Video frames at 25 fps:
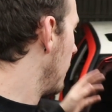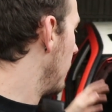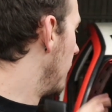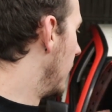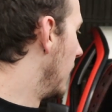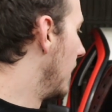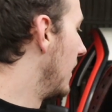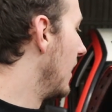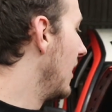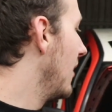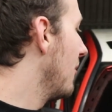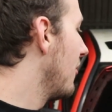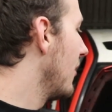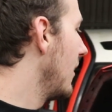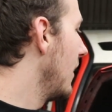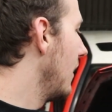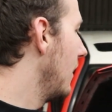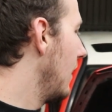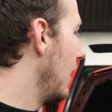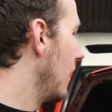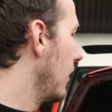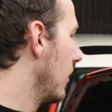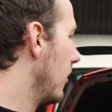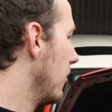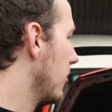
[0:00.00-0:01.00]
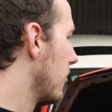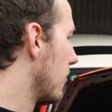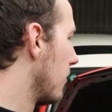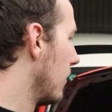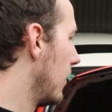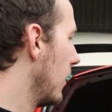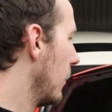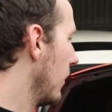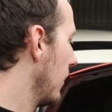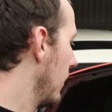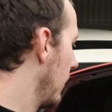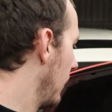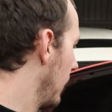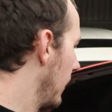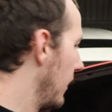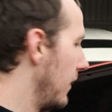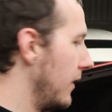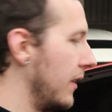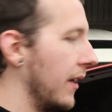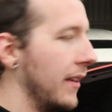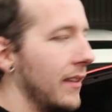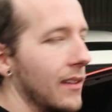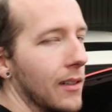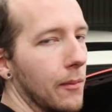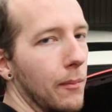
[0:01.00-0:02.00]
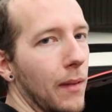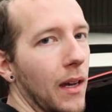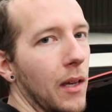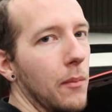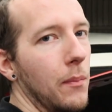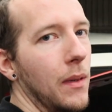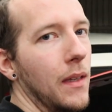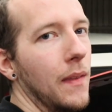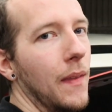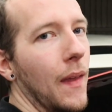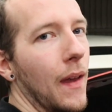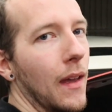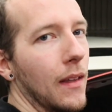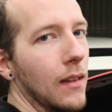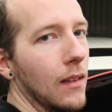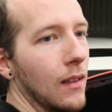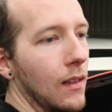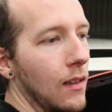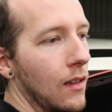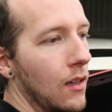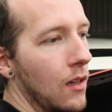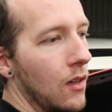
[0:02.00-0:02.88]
But if anything goes wrong, the engine might be dead,